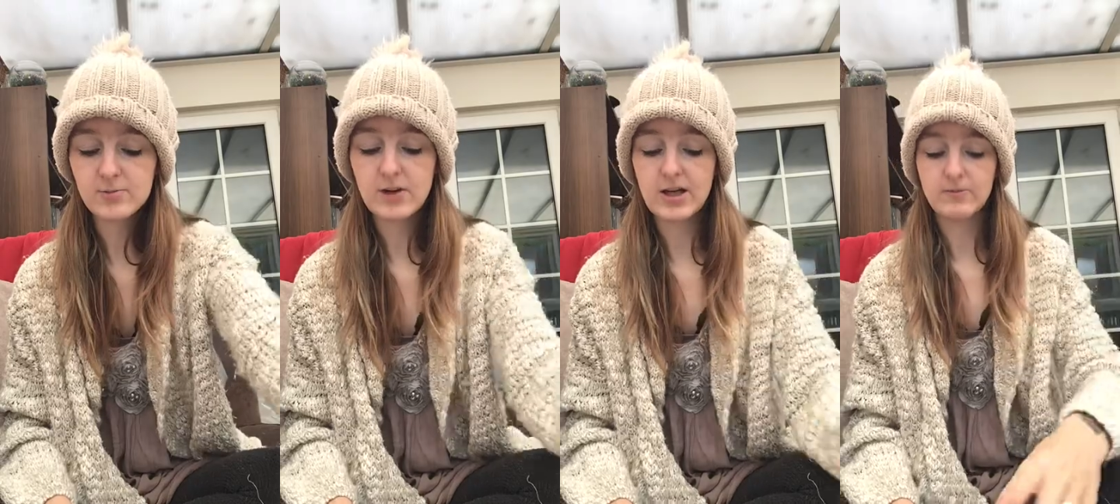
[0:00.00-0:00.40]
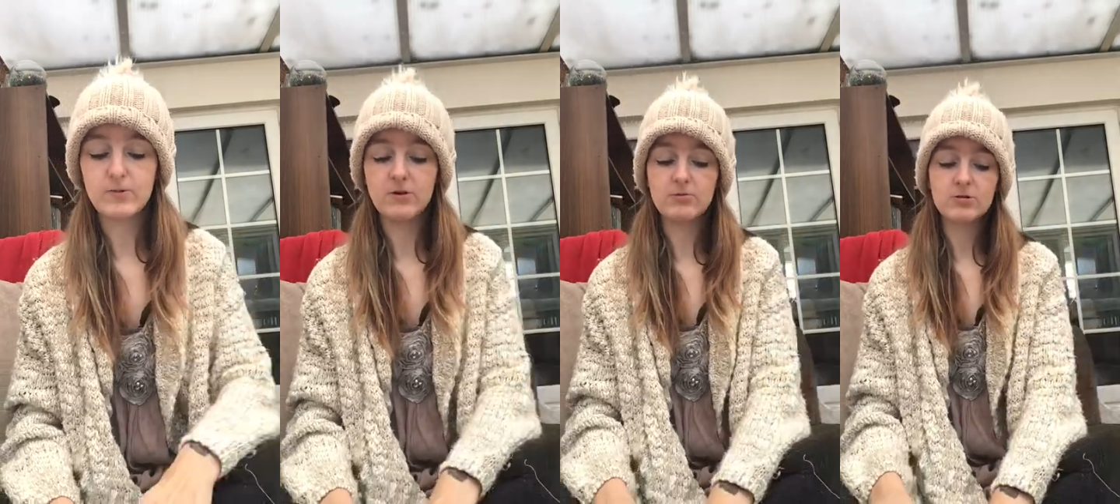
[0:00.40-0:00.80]
of Winnie
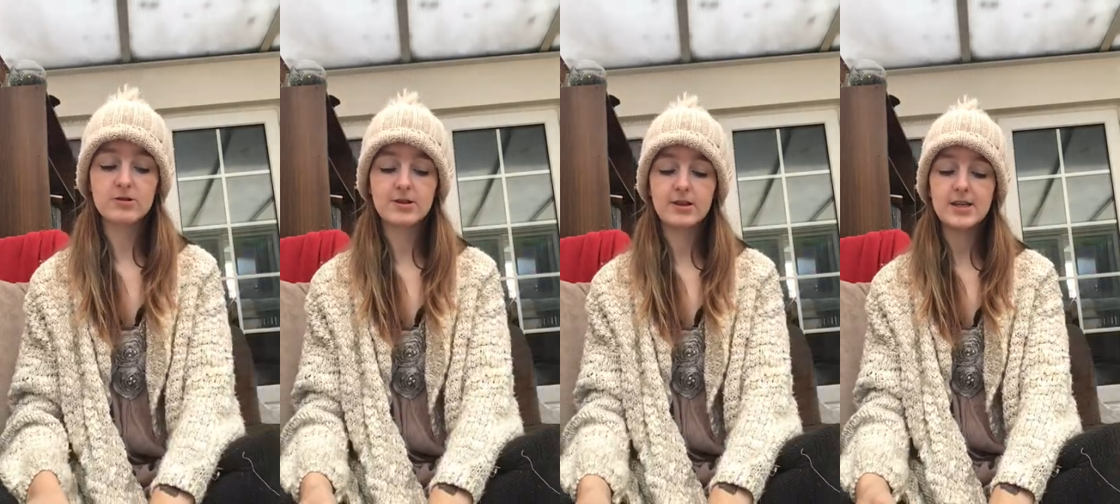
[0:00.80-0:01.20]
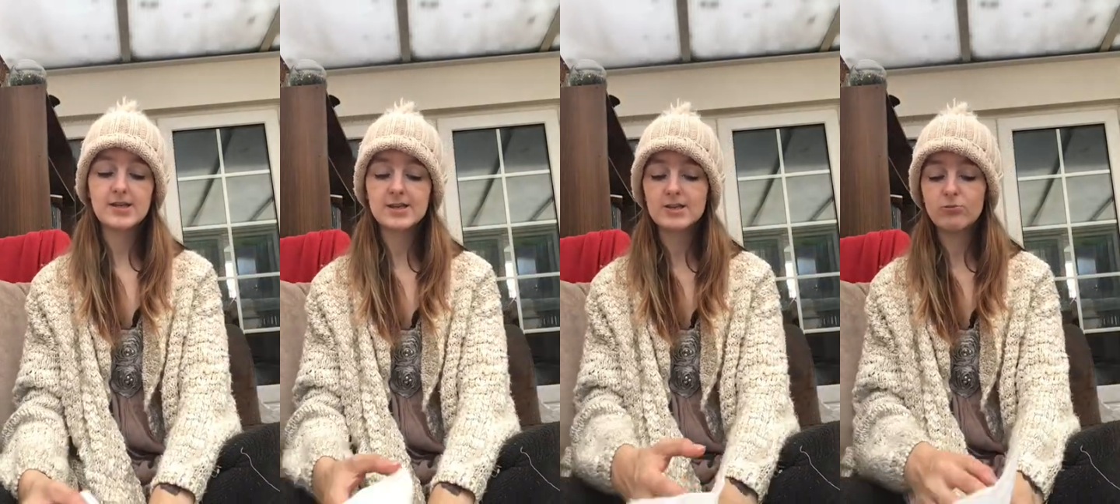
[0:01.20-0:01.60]
the Pooh ones.
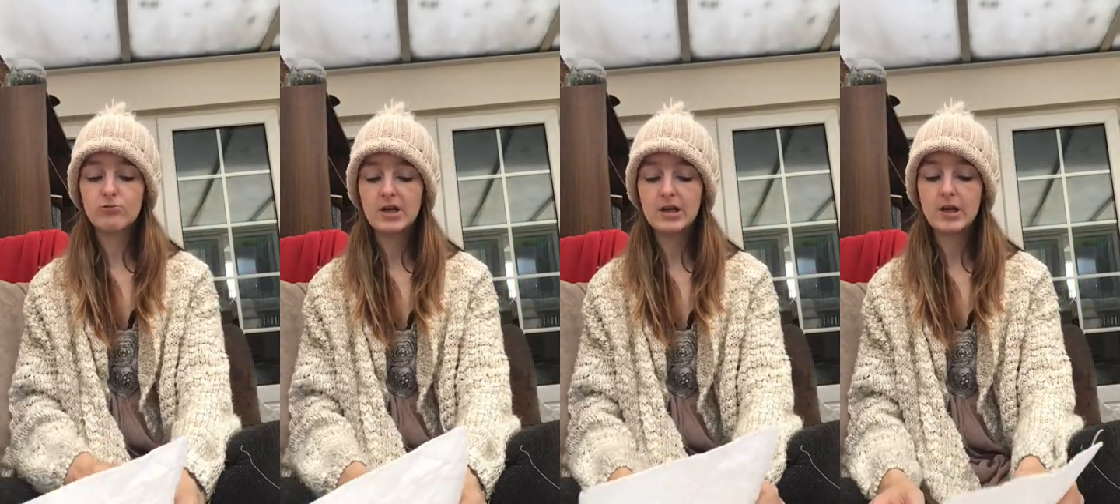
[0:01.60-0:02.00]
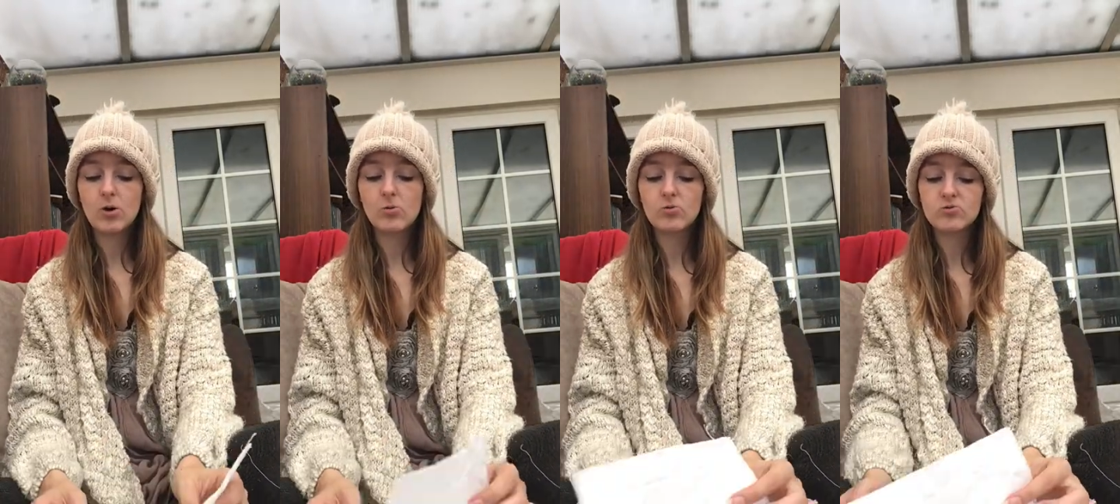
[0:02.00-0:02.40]
This is a really
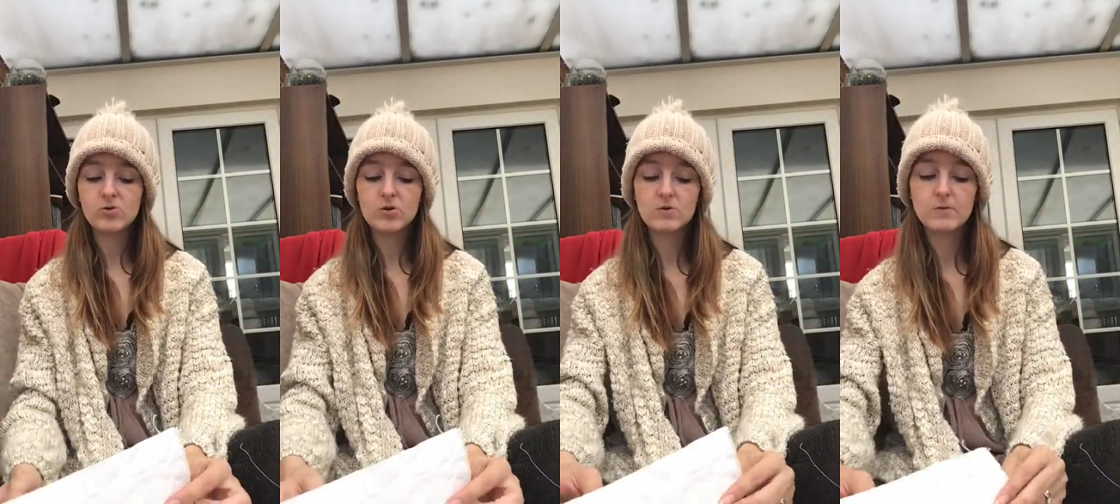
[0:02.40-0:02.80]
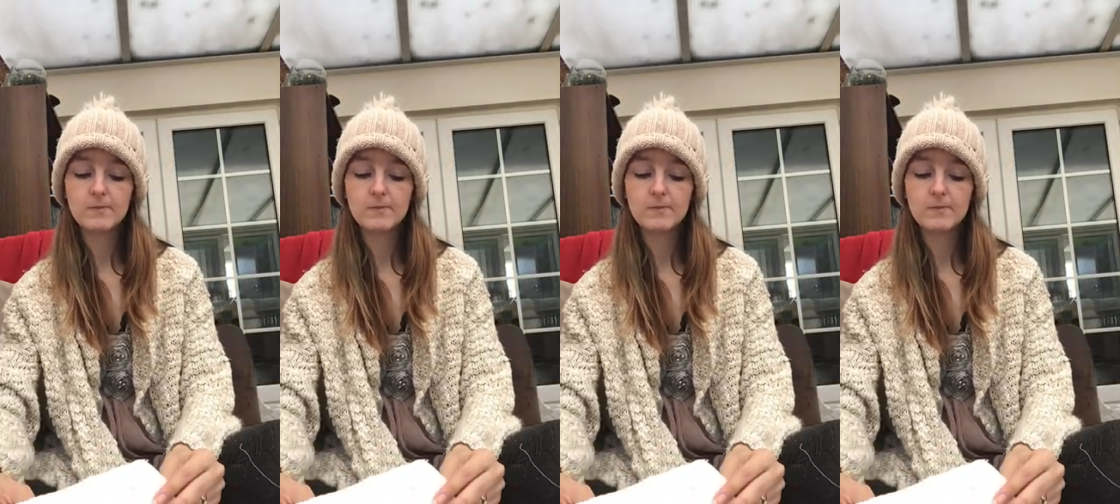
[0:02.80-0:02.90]
old one.